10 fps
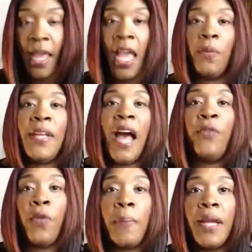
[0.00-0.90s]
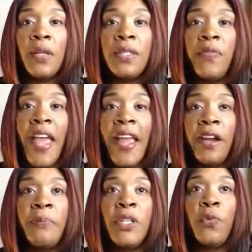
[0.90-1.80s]
And we got 4 bundles of
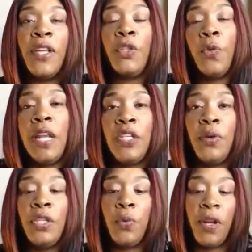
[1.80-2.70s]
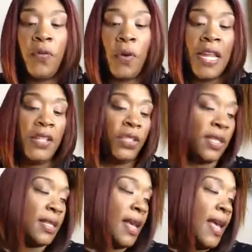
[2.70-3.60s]
hair between 22 and 24
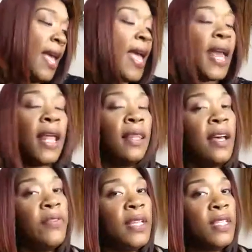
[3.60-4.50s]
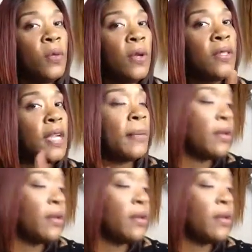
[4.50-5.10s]
inches. And I love Valencia Rose hair.